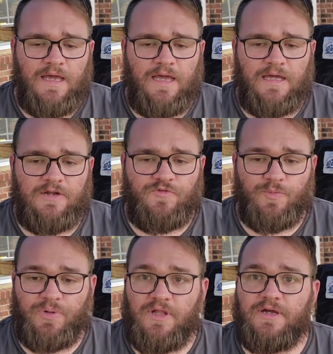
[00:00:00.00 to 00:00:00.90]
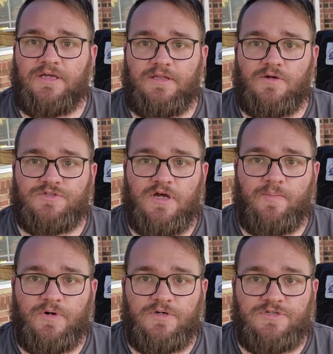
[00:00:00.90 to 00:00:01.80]
And if you plug in those
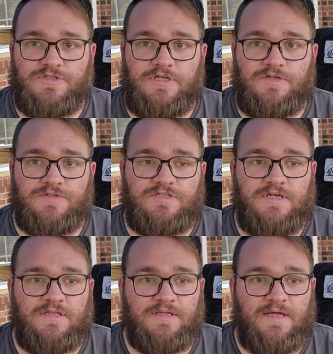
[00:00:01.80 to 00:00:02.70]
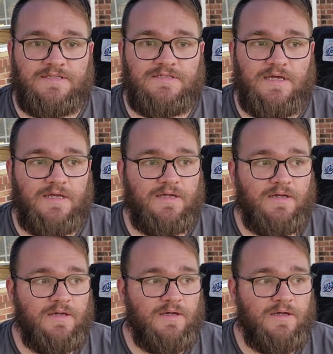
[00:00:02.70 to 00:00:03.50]
numbers, then you see that that's a